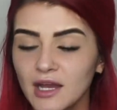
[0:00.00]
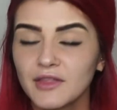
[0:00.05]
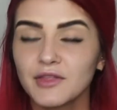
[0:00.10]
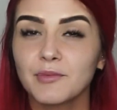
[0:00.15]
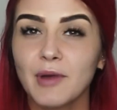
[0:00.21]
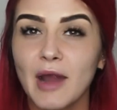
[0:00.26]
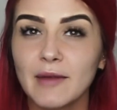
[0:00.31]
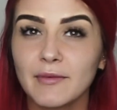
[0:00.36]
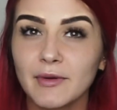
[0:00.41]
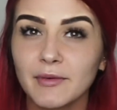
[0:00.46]
The
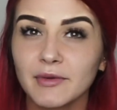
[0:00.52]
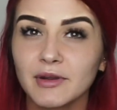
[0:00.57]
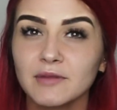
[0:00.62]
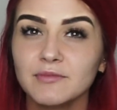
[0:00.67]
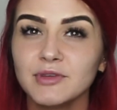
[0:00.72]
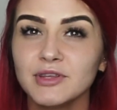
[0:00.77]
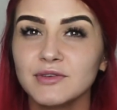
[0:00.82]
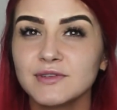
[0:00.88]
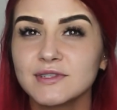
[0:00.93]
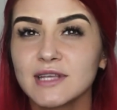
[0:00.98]
primer I'm going to
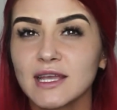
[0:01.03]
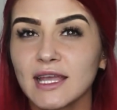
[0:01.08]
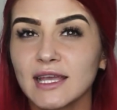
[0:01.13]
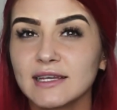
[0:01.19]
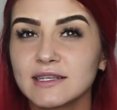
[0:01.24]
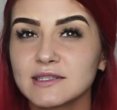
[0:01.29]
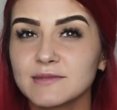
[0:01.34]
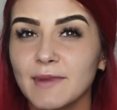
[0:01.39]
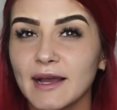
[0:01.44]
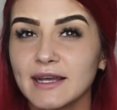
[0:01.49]
be using
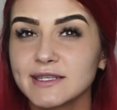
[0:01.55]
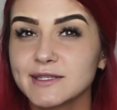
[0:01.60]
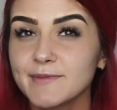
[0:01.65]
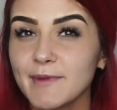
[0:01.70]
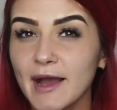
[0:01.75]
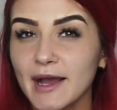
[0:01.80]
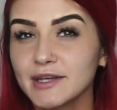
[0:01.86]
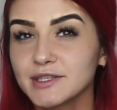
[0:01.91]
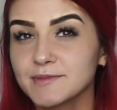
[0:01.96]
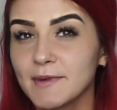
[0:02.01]
is by
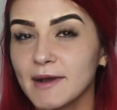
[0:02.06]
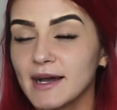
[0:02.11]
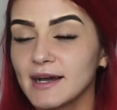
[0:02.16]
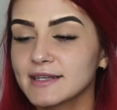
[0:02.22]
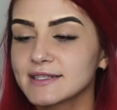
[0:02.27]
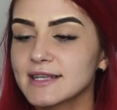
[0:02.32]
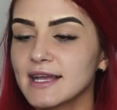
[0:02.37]
SmashBox.